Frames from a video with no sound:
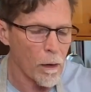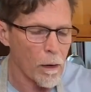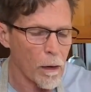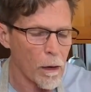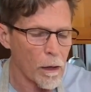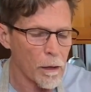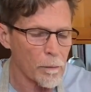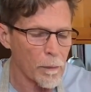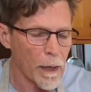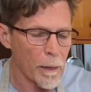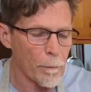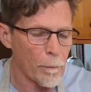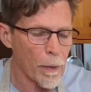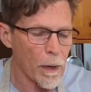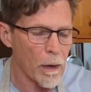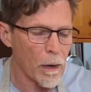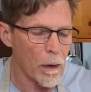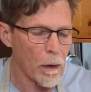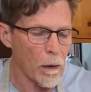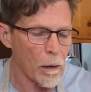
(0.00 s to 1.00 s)
my
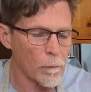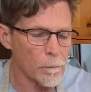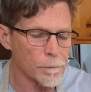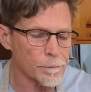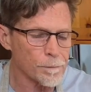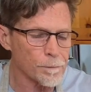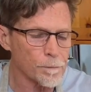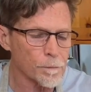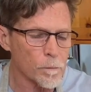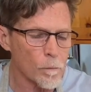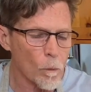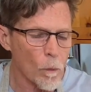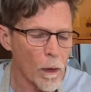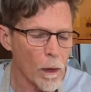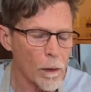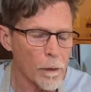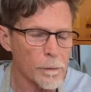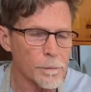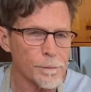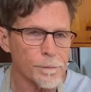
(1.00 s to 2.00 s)
palm
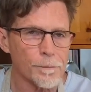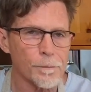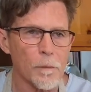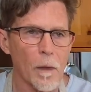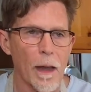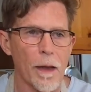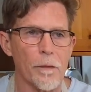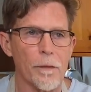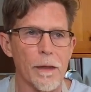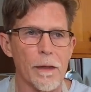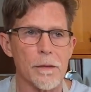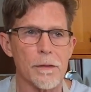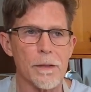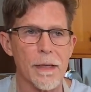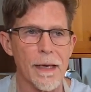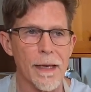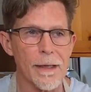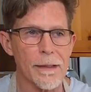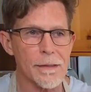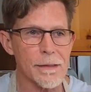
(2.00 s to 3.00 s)
and then
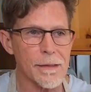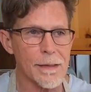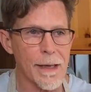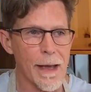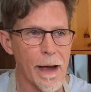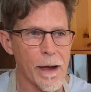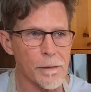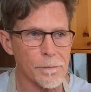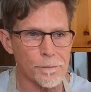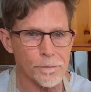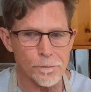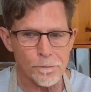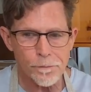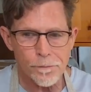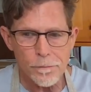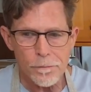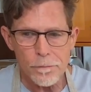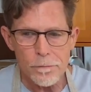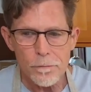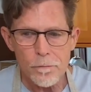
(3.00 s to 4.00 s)
taste that
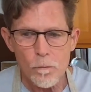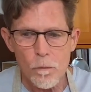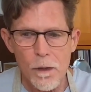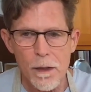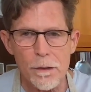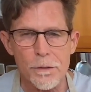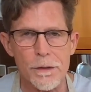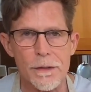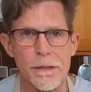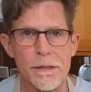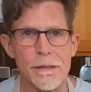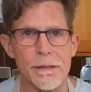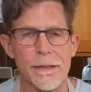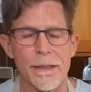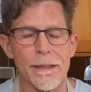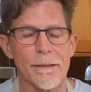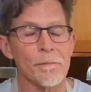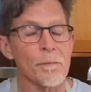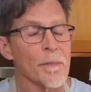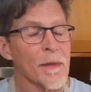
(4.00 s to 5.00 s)
to
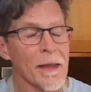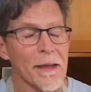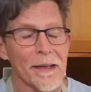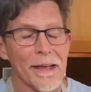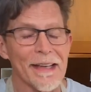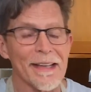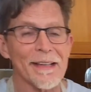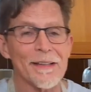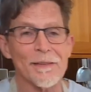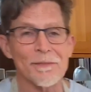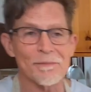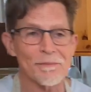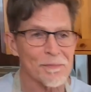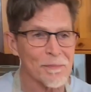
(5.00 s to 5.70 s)
see it